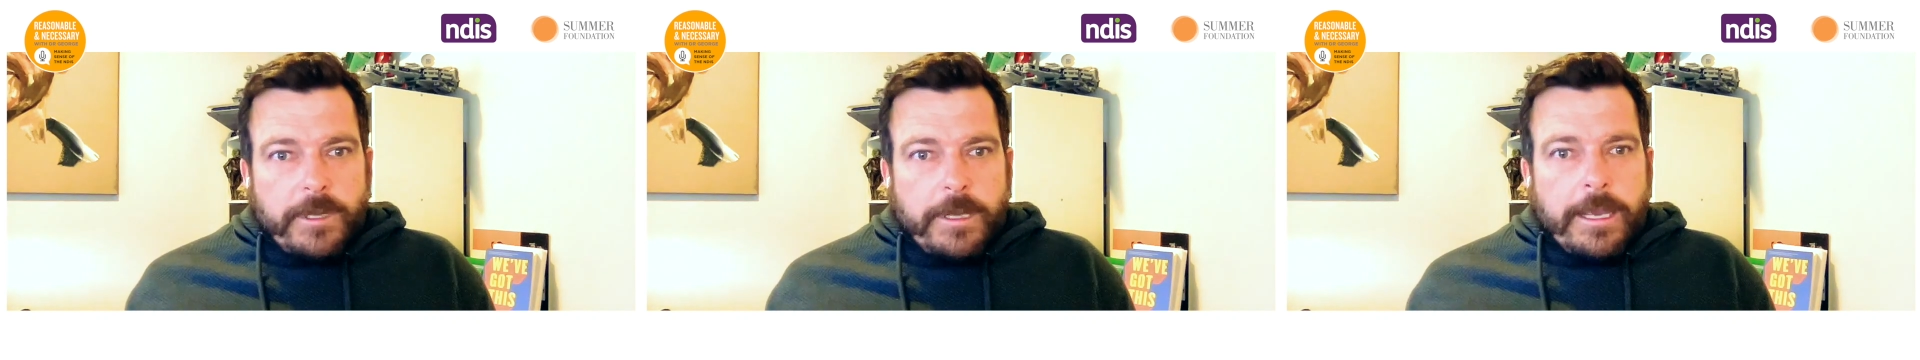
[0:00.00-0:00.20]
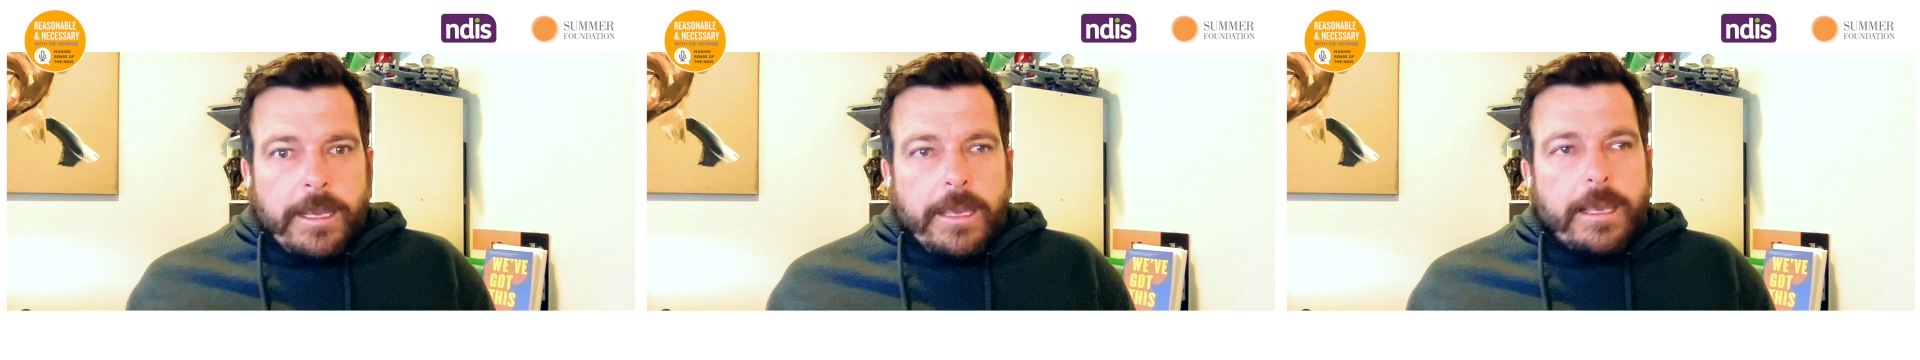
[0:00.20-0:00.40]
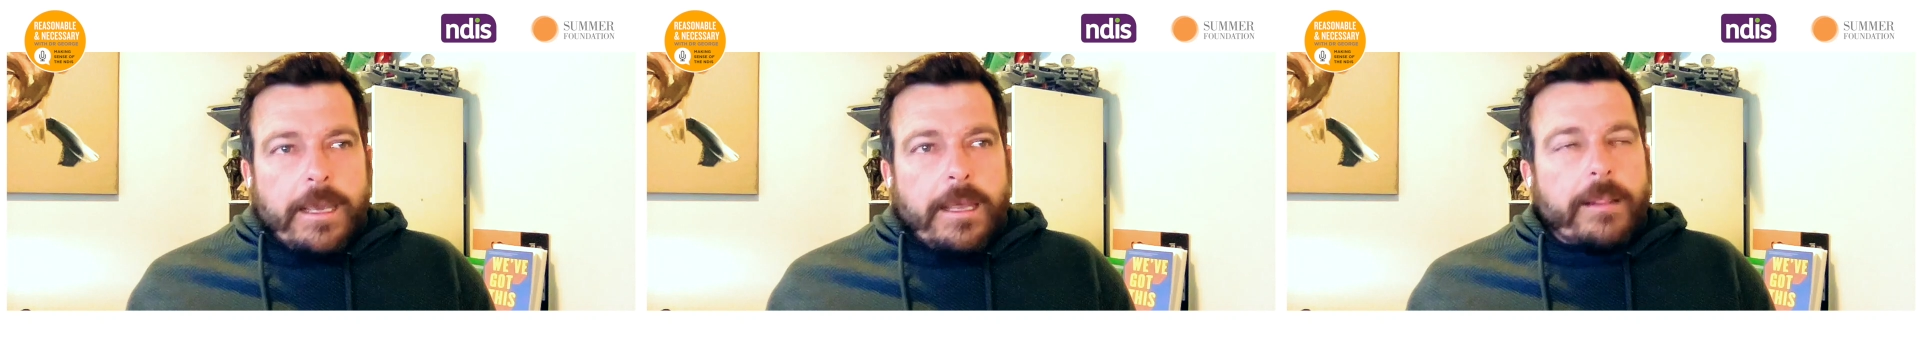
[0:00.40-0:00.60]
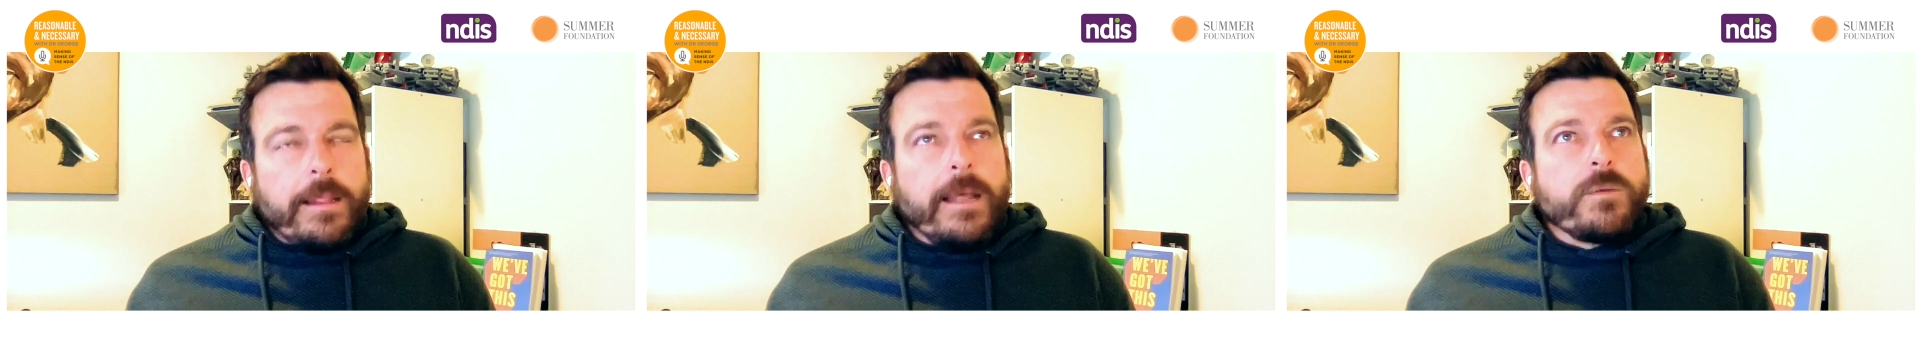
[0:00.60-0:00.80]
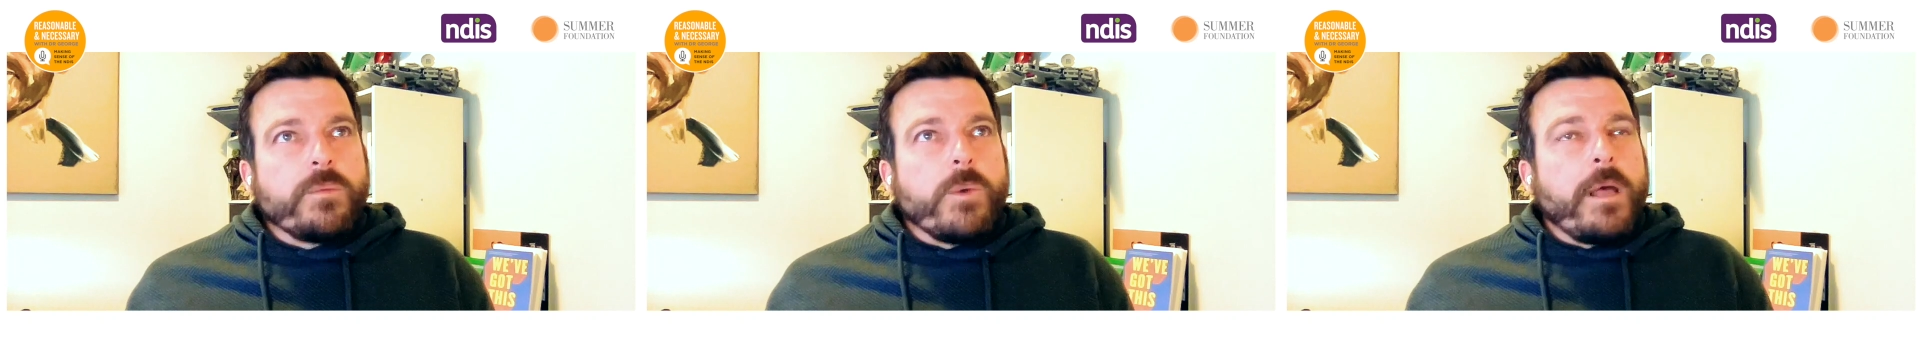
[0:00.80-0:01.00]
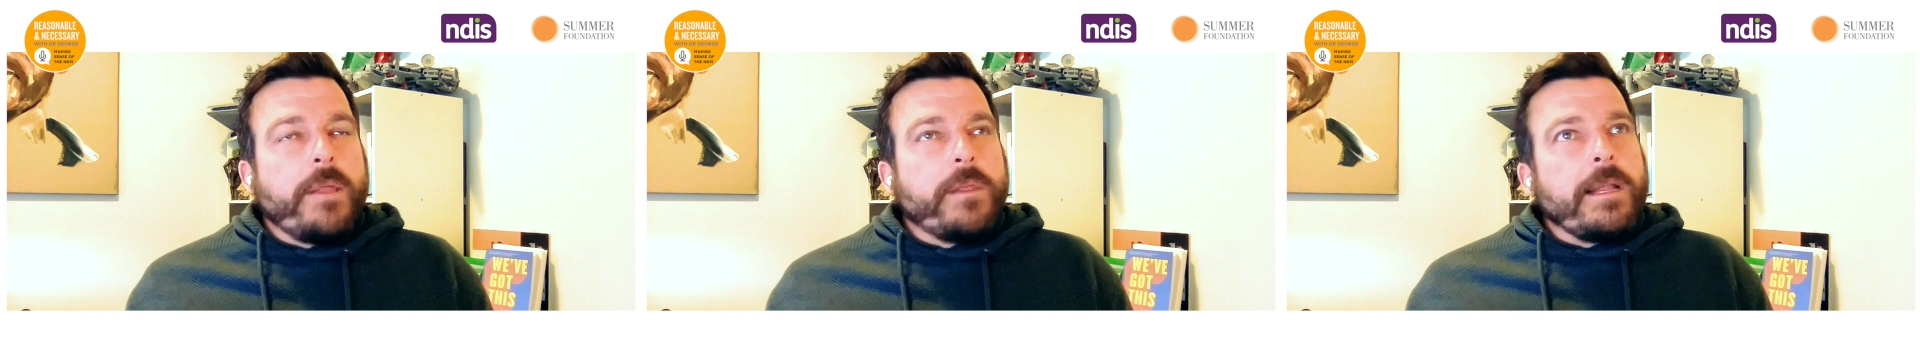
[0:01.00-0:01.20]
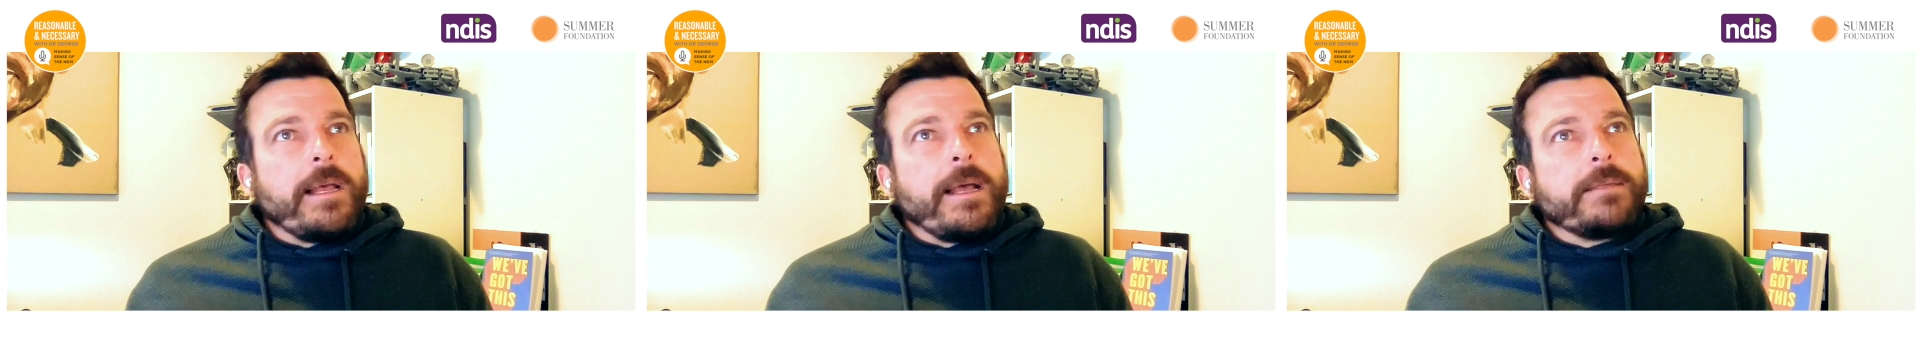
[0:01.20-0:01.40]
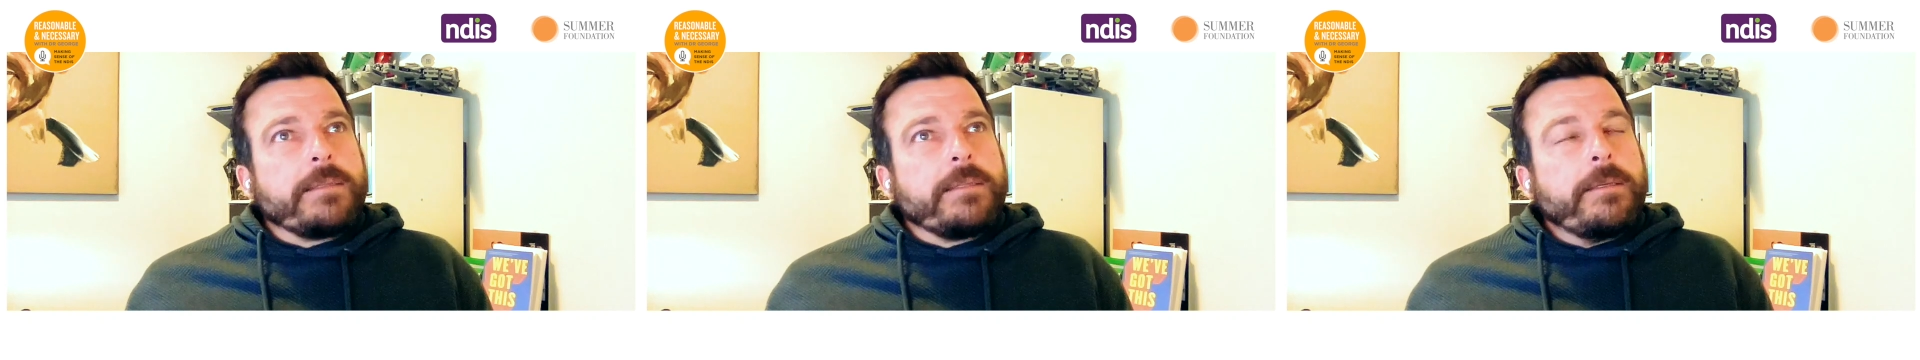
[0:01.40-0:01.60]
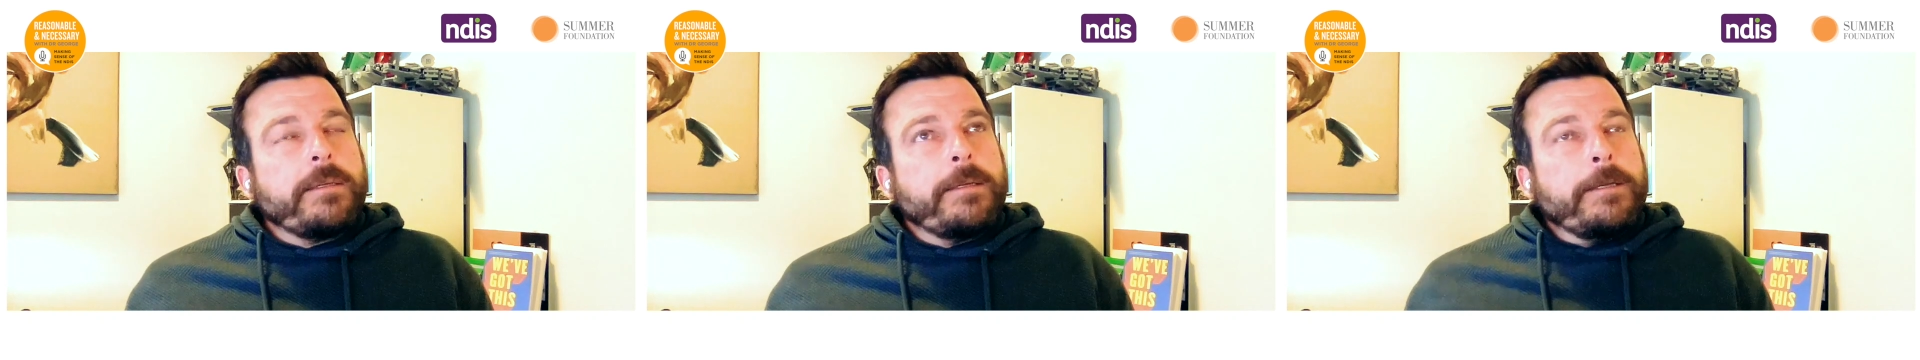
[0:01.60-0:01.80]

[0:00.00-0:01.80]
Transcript: And that's why the last